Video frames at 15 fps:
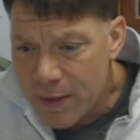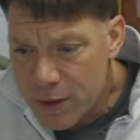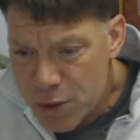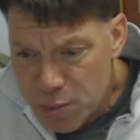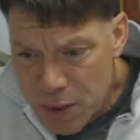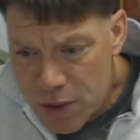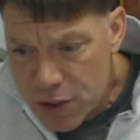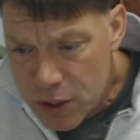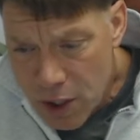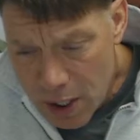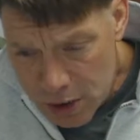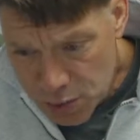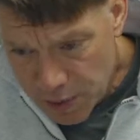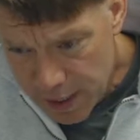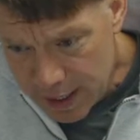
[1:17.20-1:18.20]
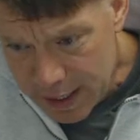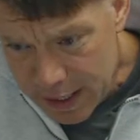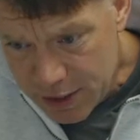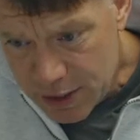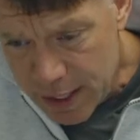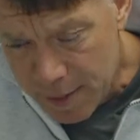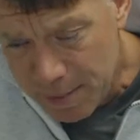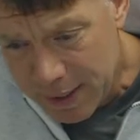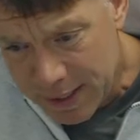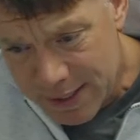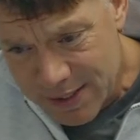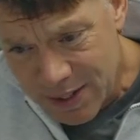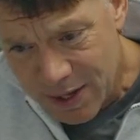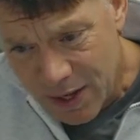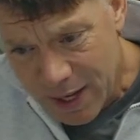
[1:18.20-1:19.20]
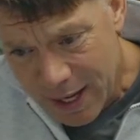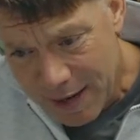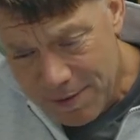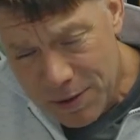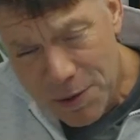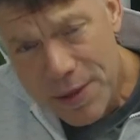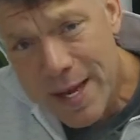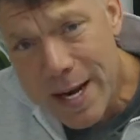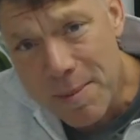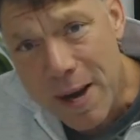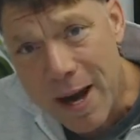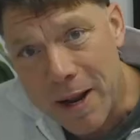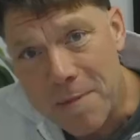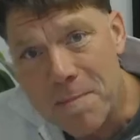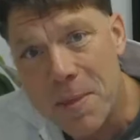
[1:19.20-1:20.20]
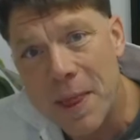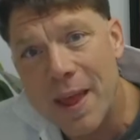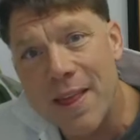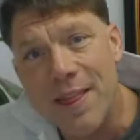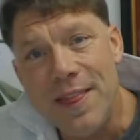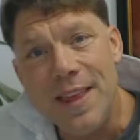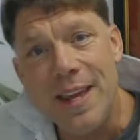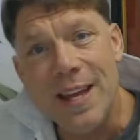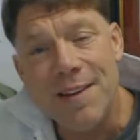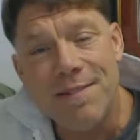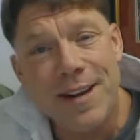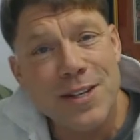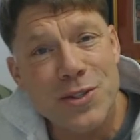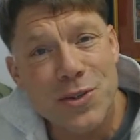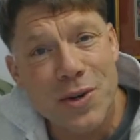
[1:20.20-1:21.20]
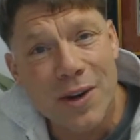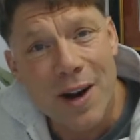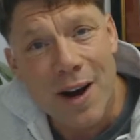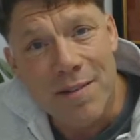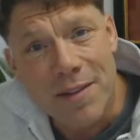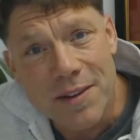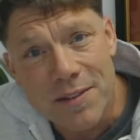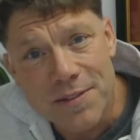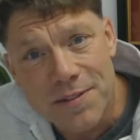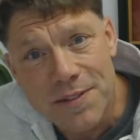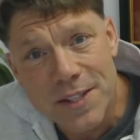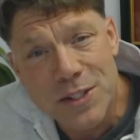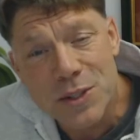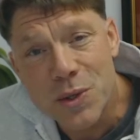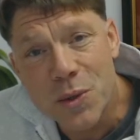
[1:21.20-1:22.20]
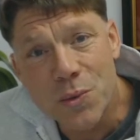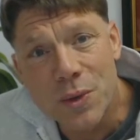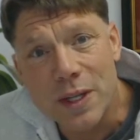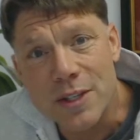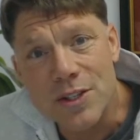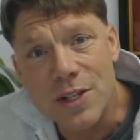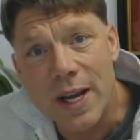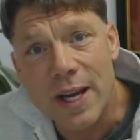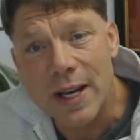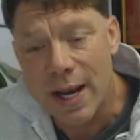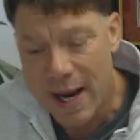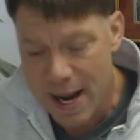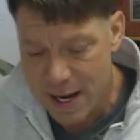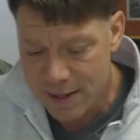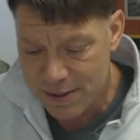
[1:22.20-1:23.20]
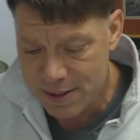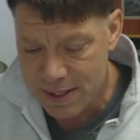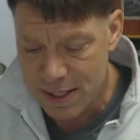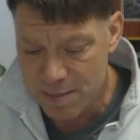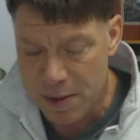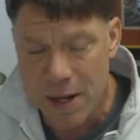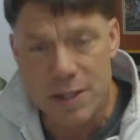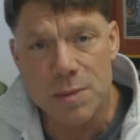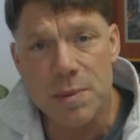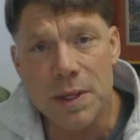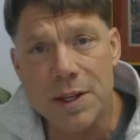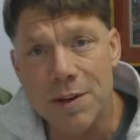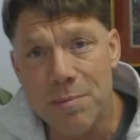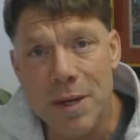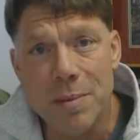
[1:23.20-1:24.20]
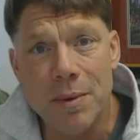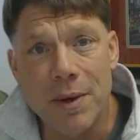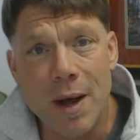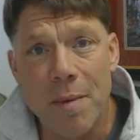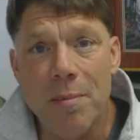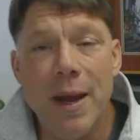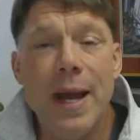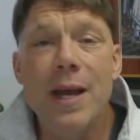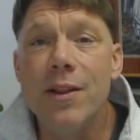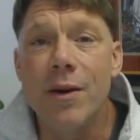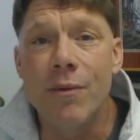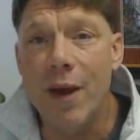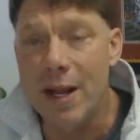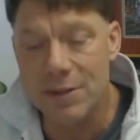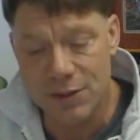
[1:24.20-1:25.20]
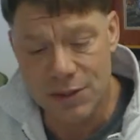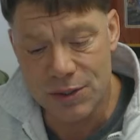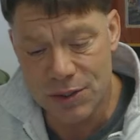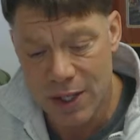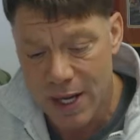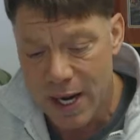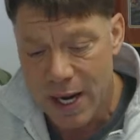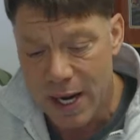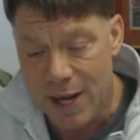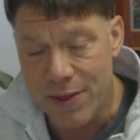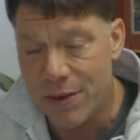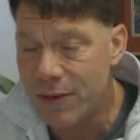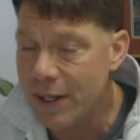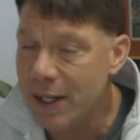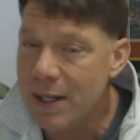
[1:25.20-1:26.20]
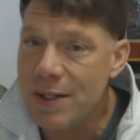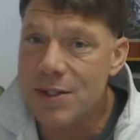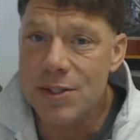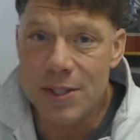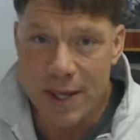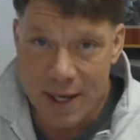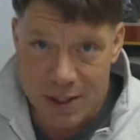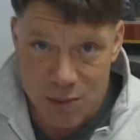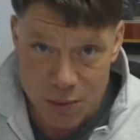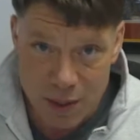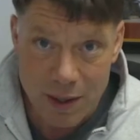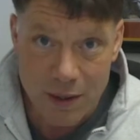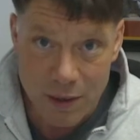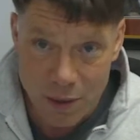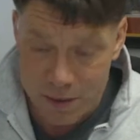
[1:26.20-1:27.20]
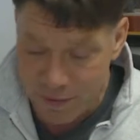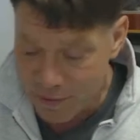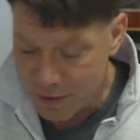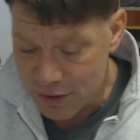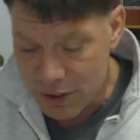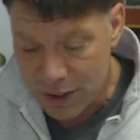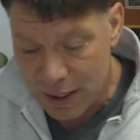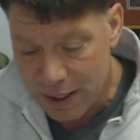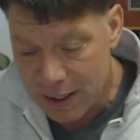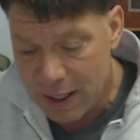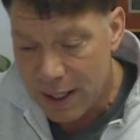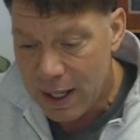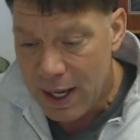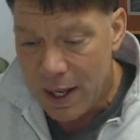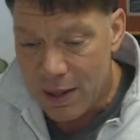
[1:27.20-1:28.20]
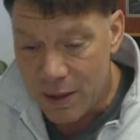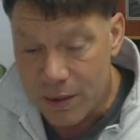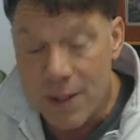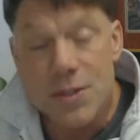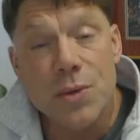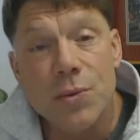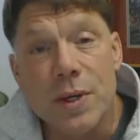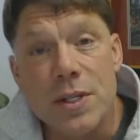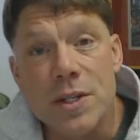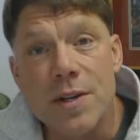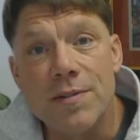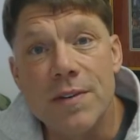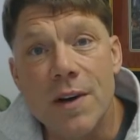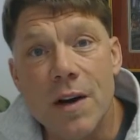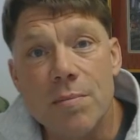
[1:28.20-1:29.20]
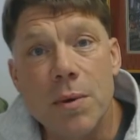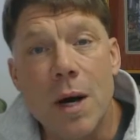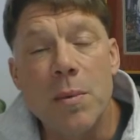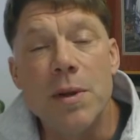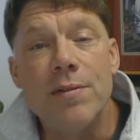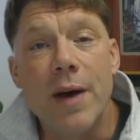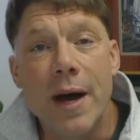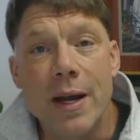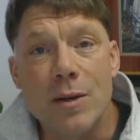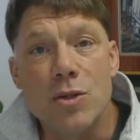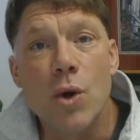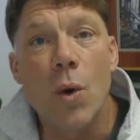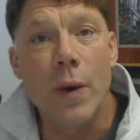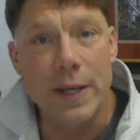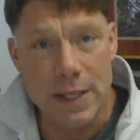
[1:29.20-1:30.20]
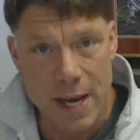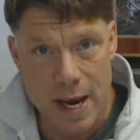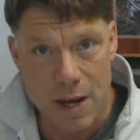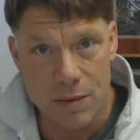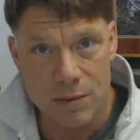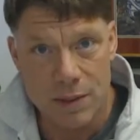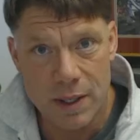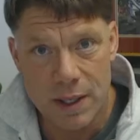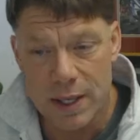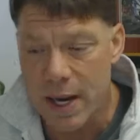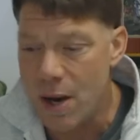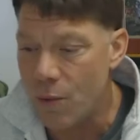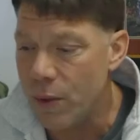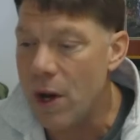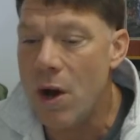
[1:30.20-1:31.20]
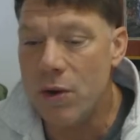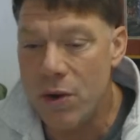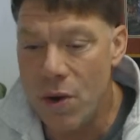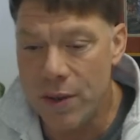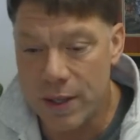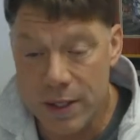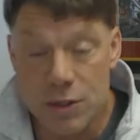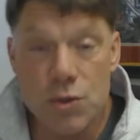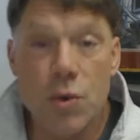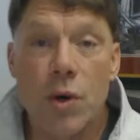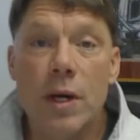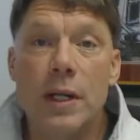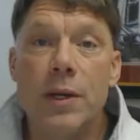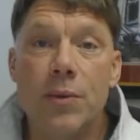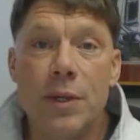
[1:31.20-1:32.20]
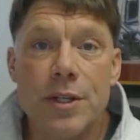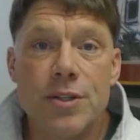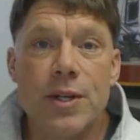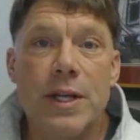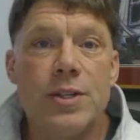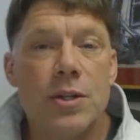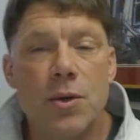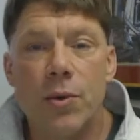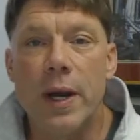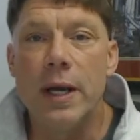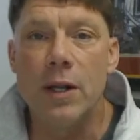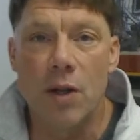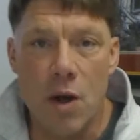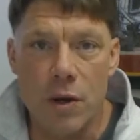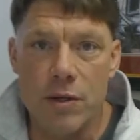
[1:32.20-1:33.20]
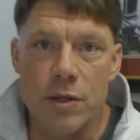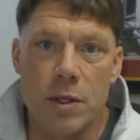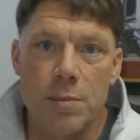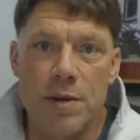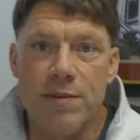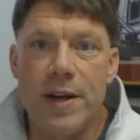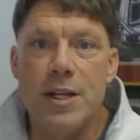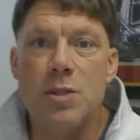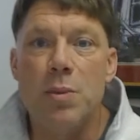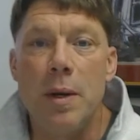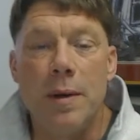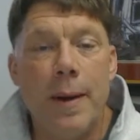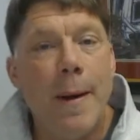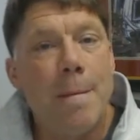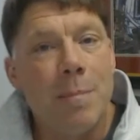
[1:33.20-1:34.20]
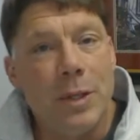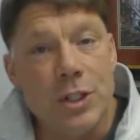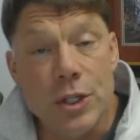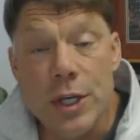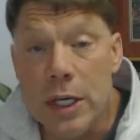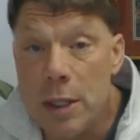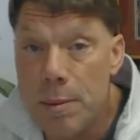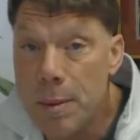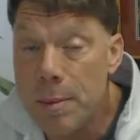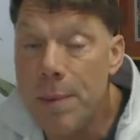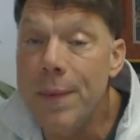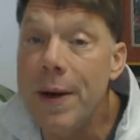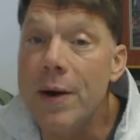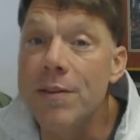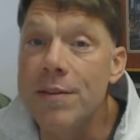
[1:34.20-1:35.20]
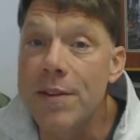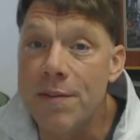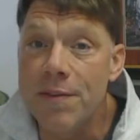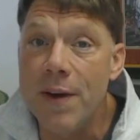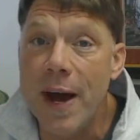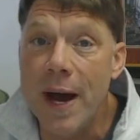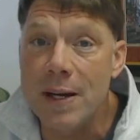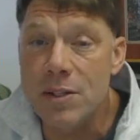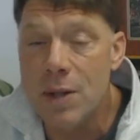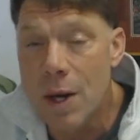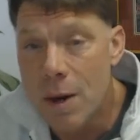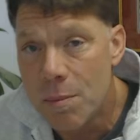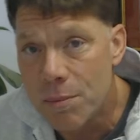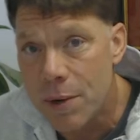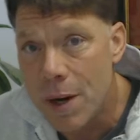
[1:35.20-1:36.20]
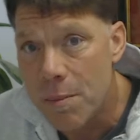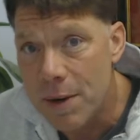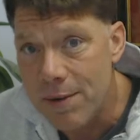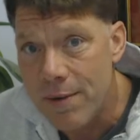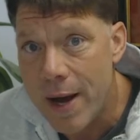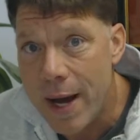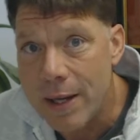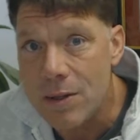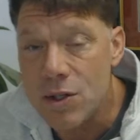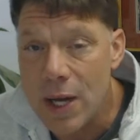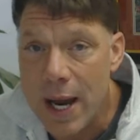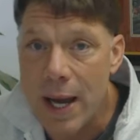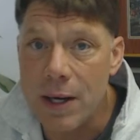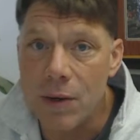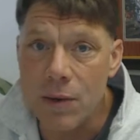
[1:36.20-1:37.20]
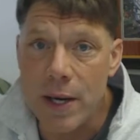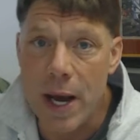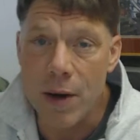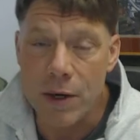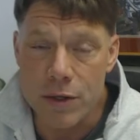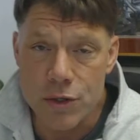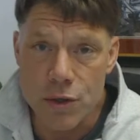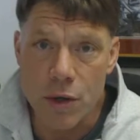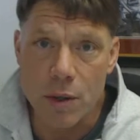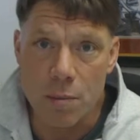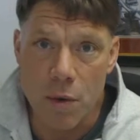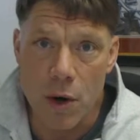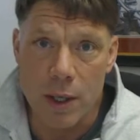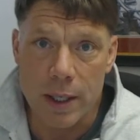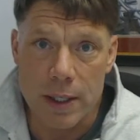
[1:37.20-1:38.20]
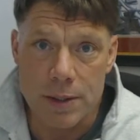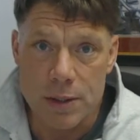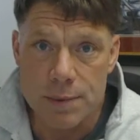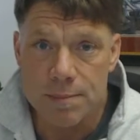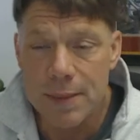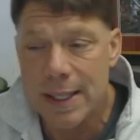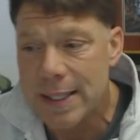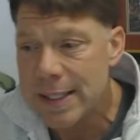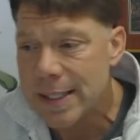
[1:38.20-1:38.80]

there's pros and cons within each of that, because if you'll think about it, the investor of the physical real estate has the possibility of people not paying their rents, and there is, as we all know, unfortunately, there is a risk of property values going down. Now, we all know that historically real estate's a great long-term investment, but you need to be prepared for the facts. Property values can go down in certain markets.